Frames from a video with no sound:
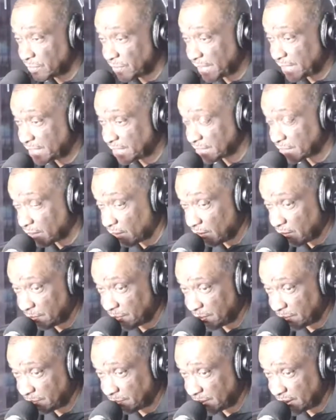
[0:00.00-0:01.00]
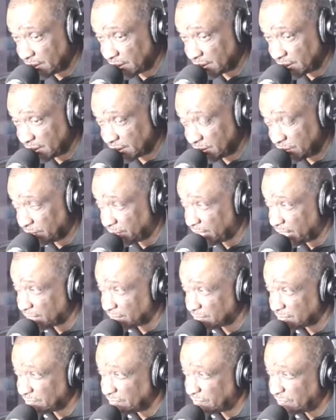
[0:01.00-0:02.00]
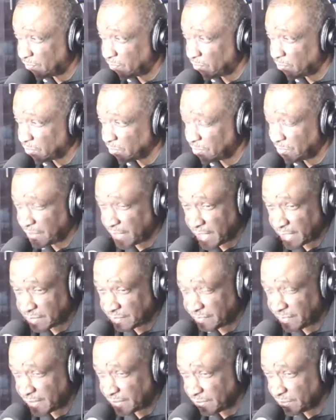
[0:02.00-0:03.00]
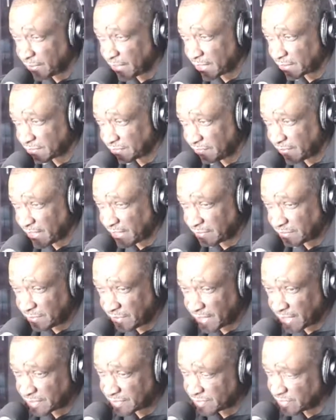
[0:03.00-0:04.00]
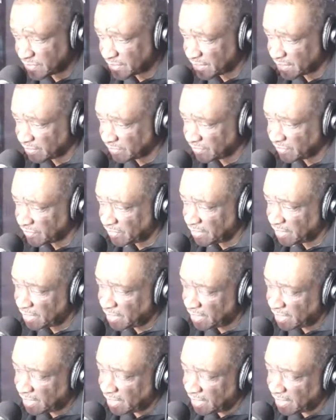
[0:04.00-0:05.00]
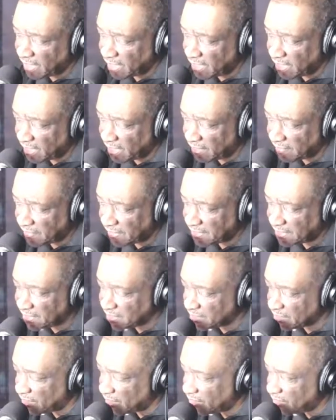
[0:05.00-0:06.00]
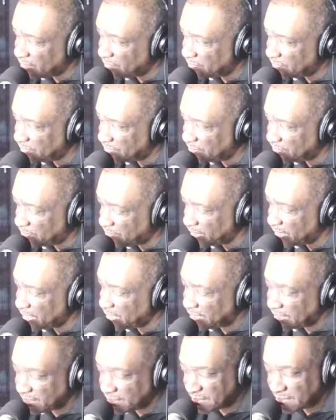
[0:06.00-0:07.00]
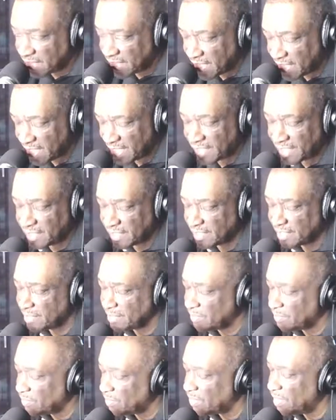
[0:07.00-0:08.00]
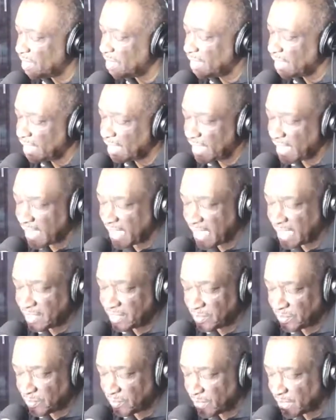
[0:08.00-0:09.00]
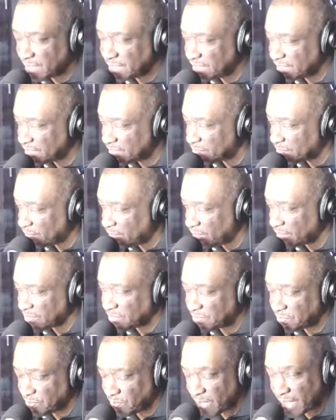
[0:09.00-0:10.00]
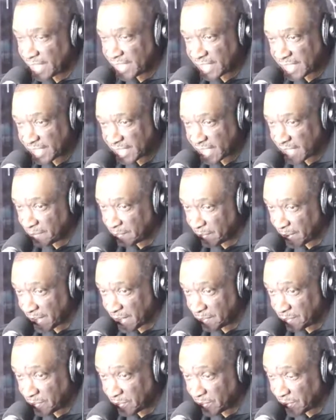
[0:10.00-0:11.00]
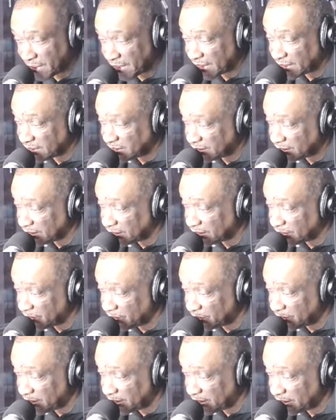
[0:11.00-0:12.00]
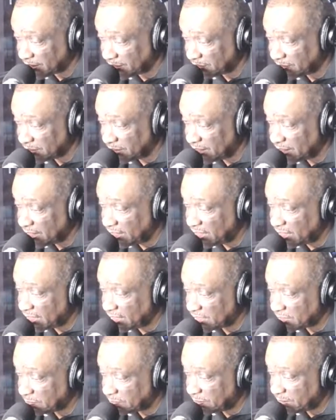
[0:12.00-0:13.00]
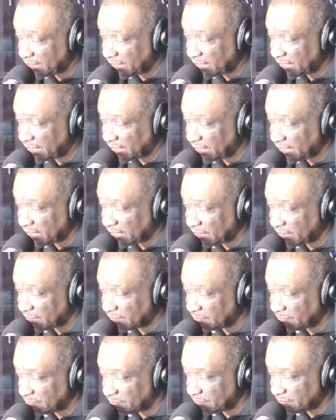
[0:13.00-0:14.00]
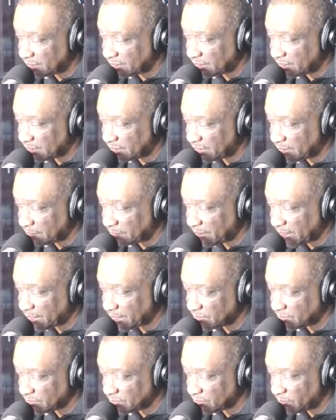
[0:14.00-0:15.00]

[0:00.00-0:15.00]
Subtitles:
they disarmed them in 2004, 2005, 2005, 2006. They disarmed the Ukrainians, and the Russians marched right in that bad boy and took Crimea. Let's play the ambassador's